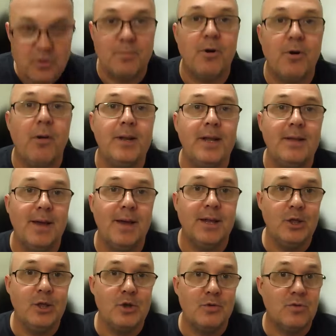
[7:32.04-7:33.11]
was a property
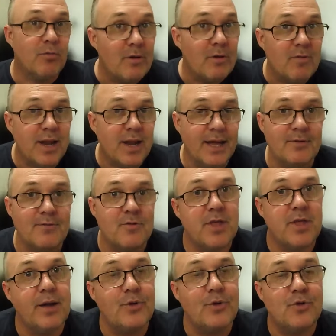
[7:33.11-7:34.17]
manager in the Riverland of
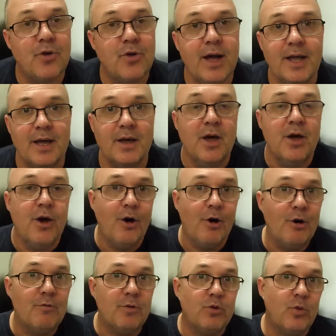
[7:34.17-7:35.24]
South Australia
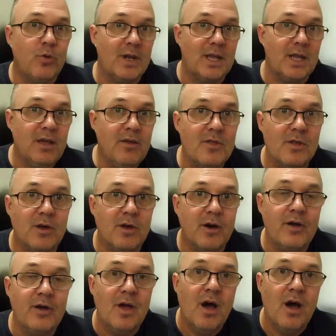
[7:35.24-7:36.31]
over 20 years
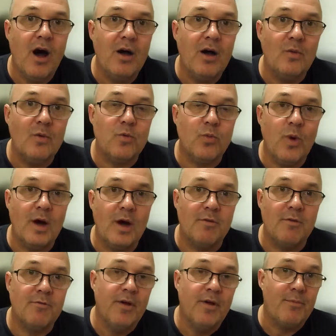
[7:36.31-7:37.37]
ago, I was one
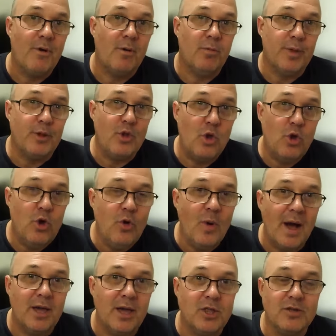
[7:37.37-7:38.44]
of probably two
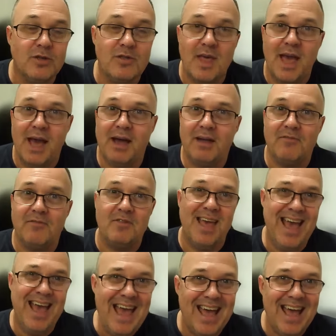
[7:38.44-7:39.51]
agents out of
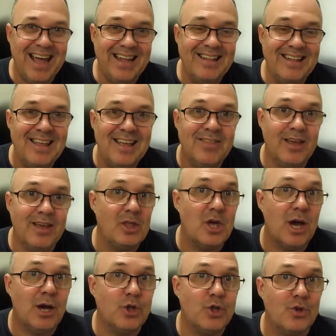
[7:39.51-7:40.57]
10 that
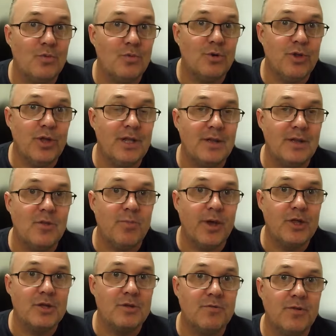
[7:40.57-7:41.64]
charged a routine
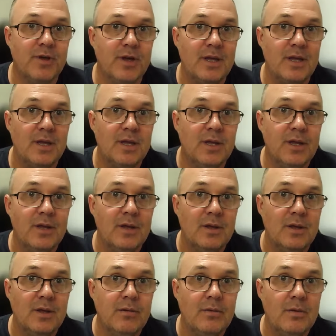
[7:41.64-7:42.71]
inspection fee.
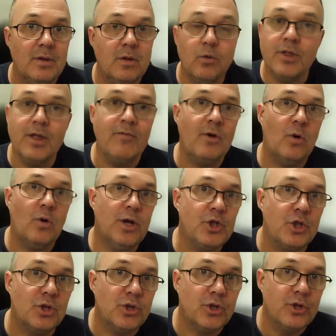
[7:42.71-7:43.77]
It was never
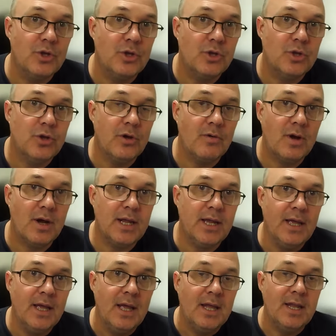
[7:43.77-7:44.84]
questioned.
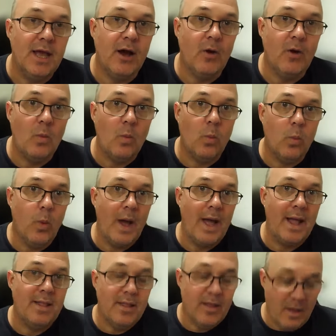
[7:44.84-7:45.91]
Alrighty. Now,
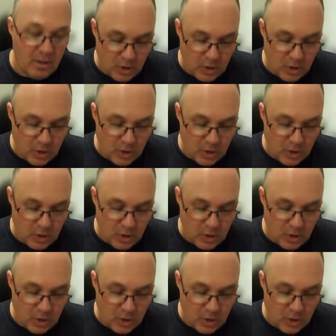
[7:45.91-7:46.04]
when